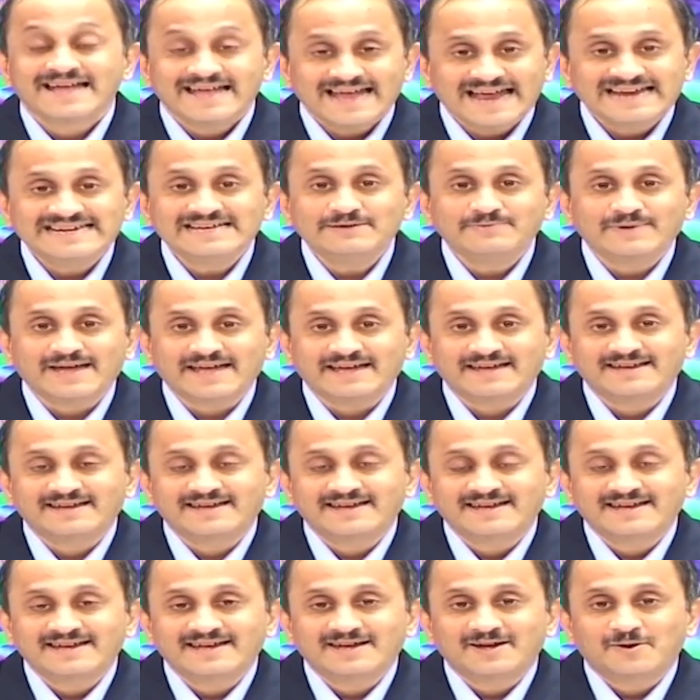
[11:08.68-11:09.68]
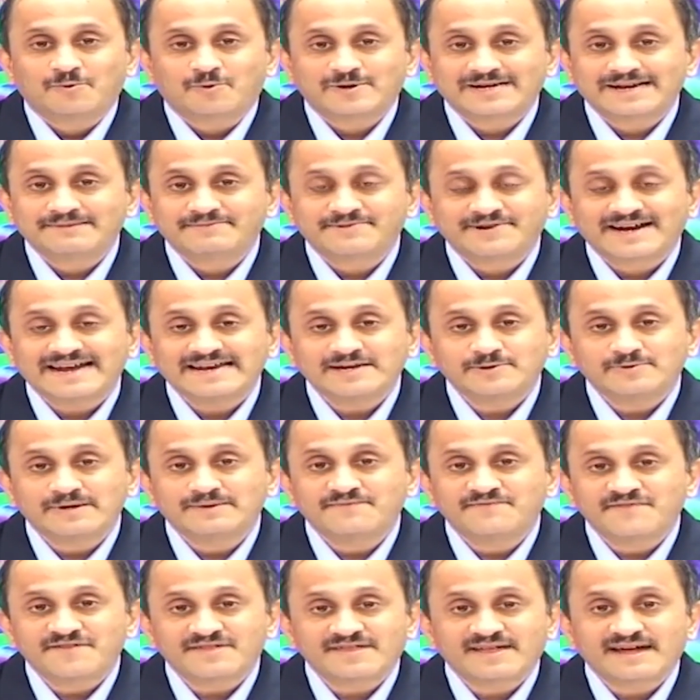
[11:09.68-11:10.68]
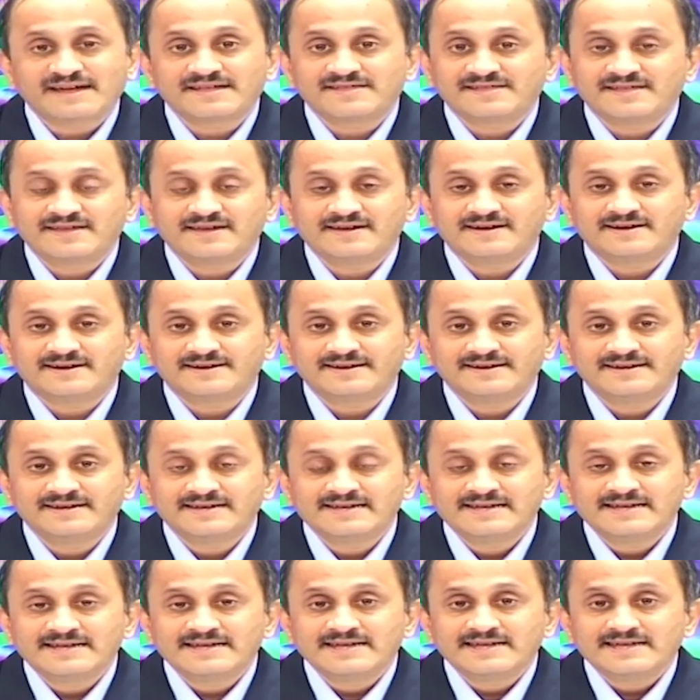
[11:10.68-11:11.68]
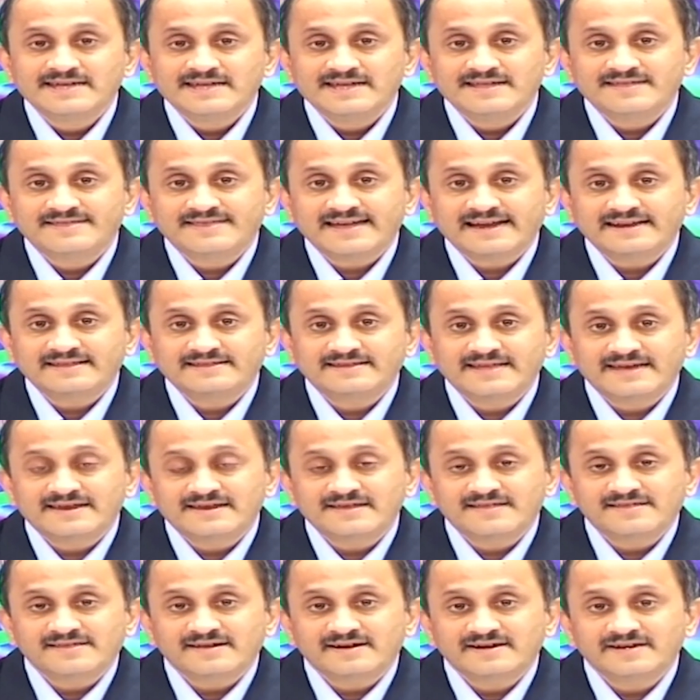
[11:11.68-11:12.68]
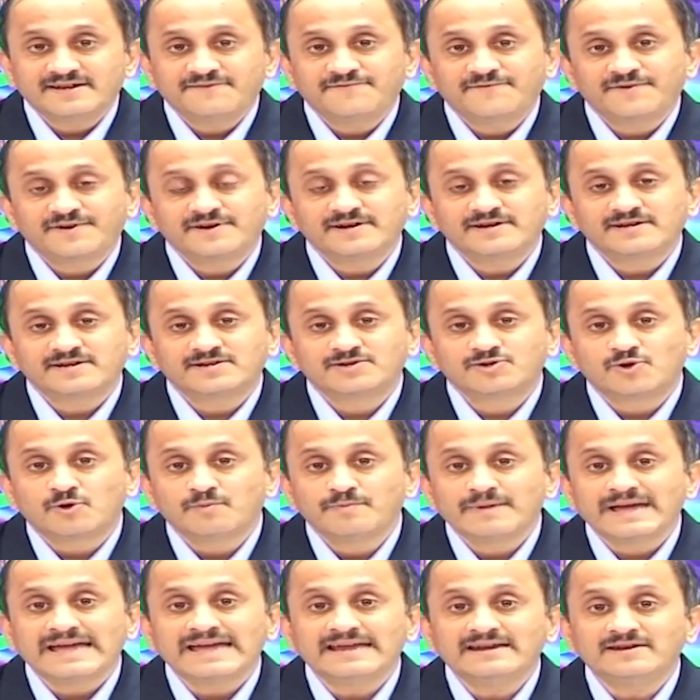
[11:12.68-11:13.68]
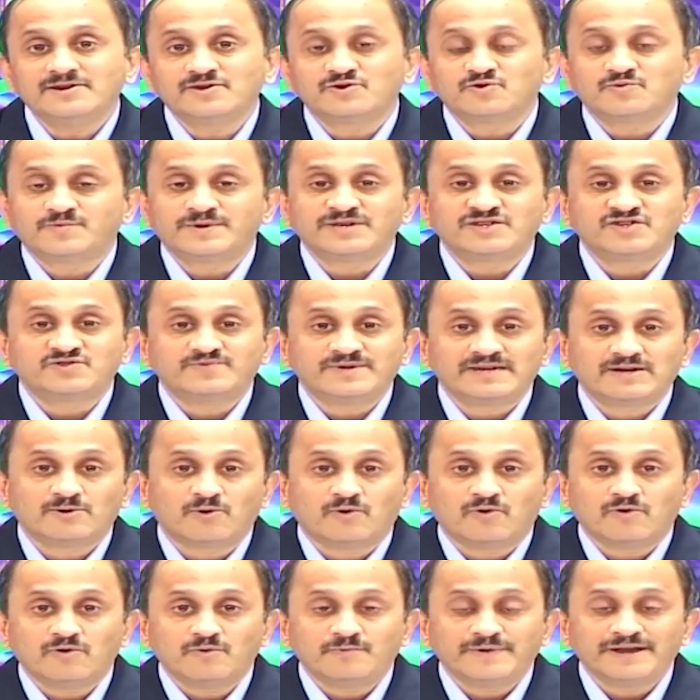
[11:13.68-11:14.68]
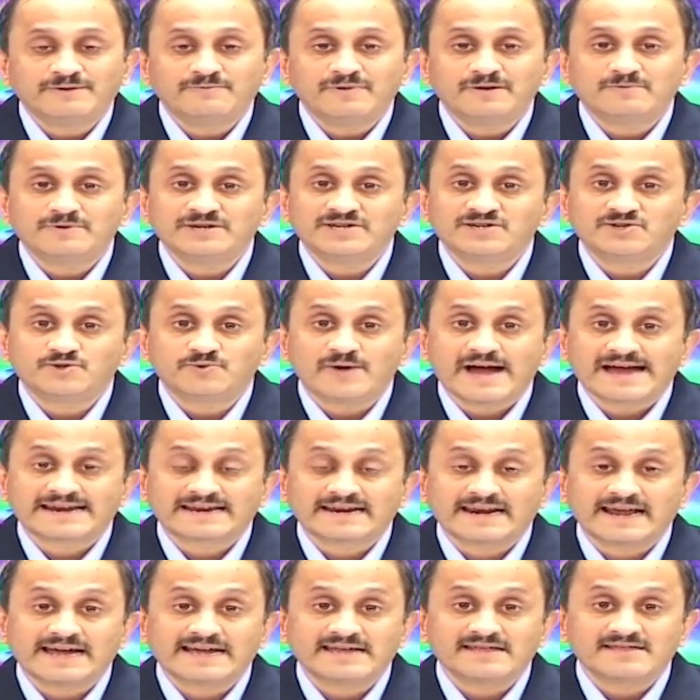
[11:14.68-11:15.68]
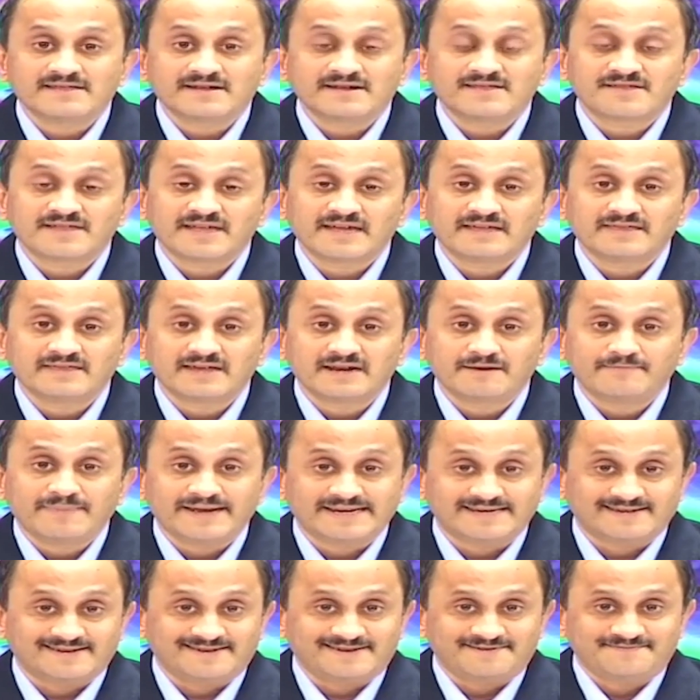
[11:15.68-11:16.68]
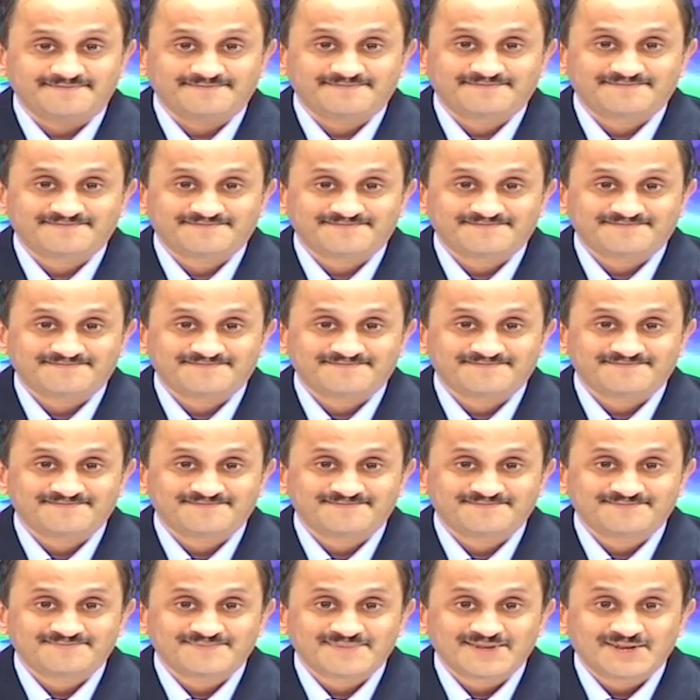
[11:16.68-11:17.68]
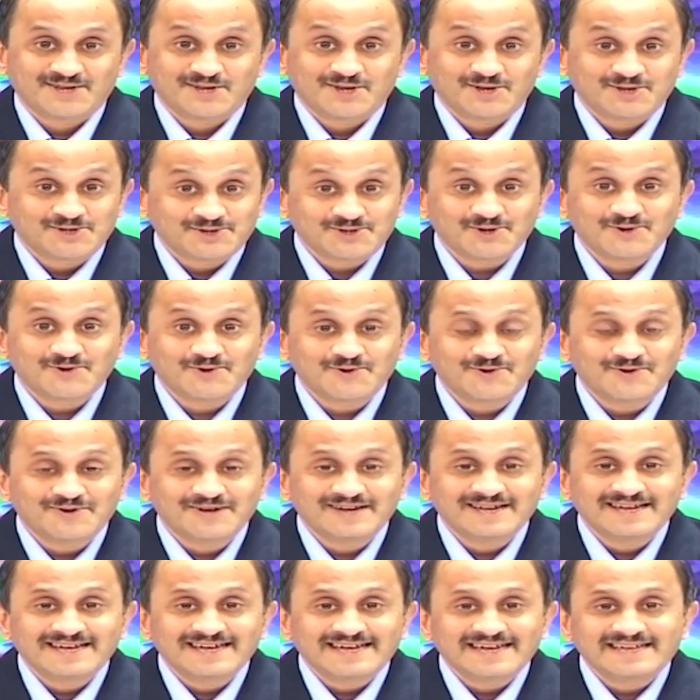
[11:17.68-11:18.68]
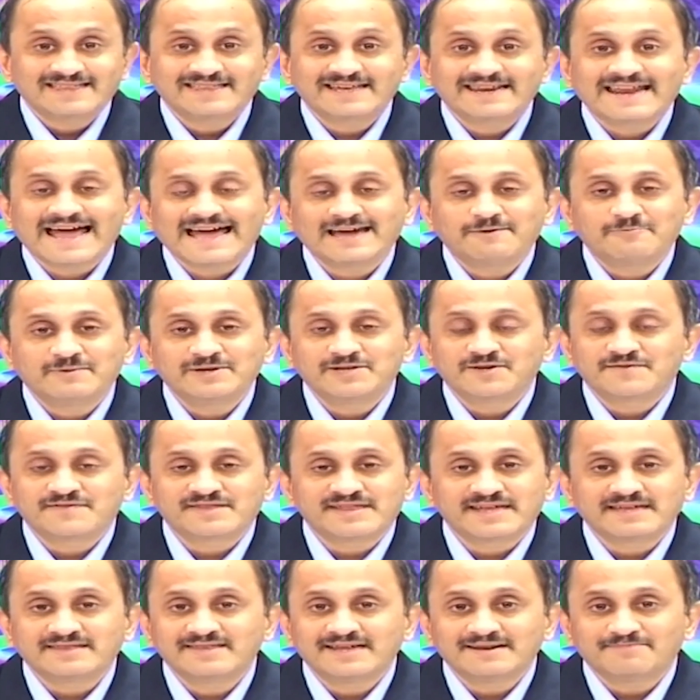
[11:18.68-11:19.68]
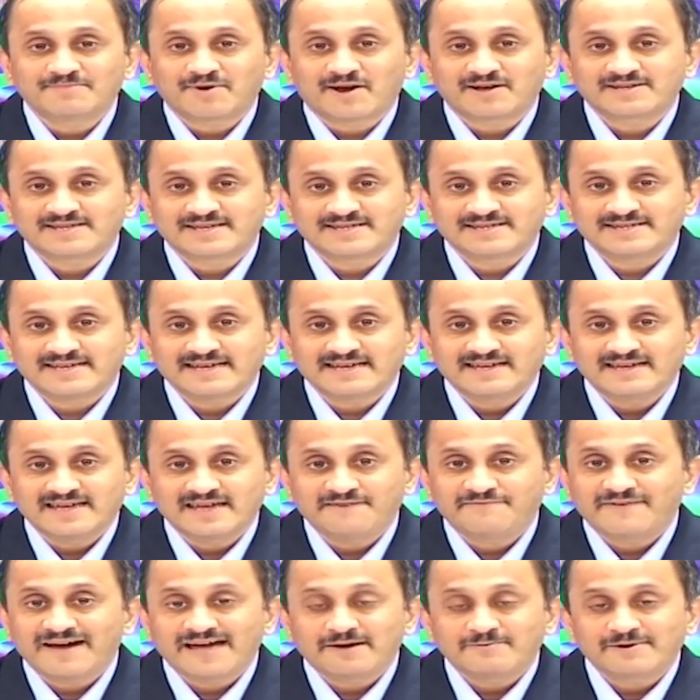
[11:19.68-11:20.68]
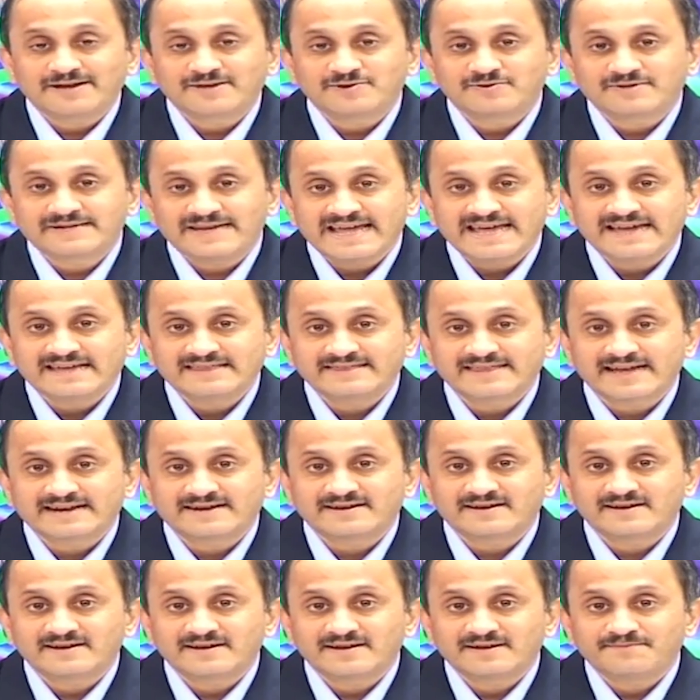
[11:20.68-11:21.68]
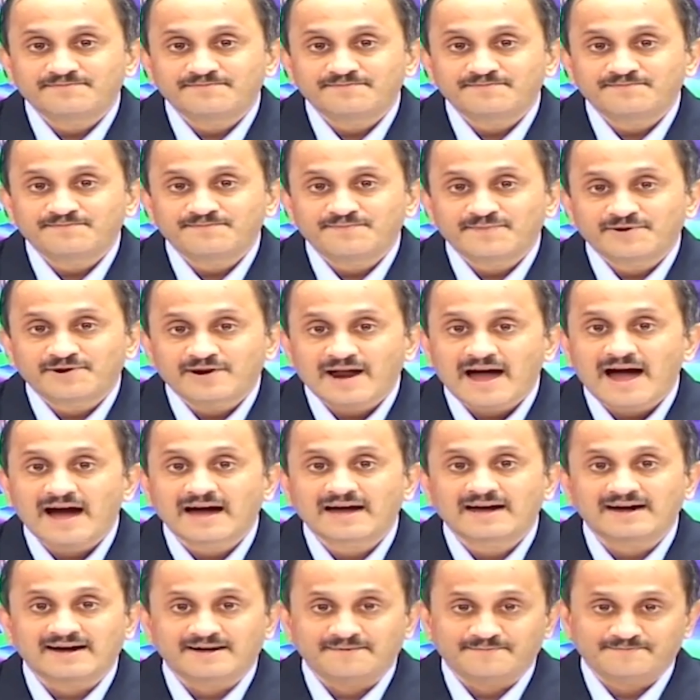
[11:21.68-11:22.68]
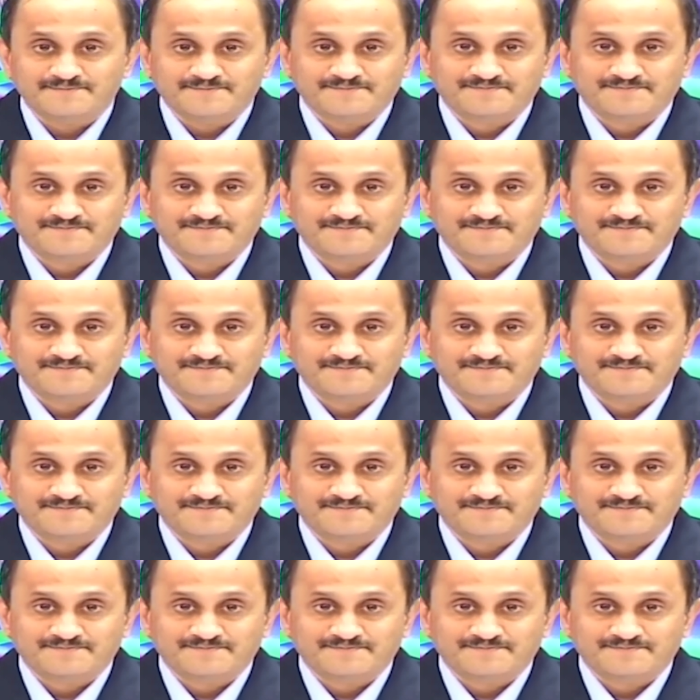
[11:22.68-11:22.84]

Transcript: Anyway, what I am trying to emphasize here is that there is a different domain to which we go when we wish to analyze a signal better. So, in the language of signal processing, if I were to take that raga,